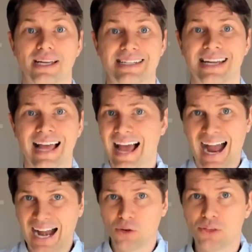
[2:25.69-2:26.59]
Because
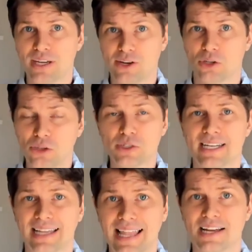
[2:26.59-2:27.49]
I don't think you're
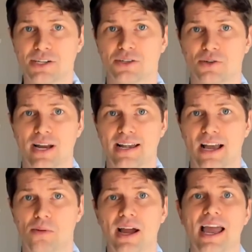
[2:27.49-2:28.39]
losing elections right
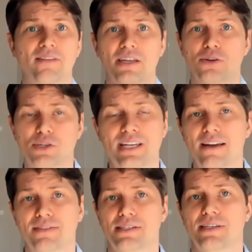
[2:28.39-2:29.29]
now by having huge
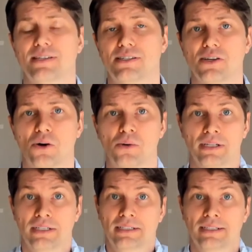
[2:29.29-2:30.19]
deficits. So.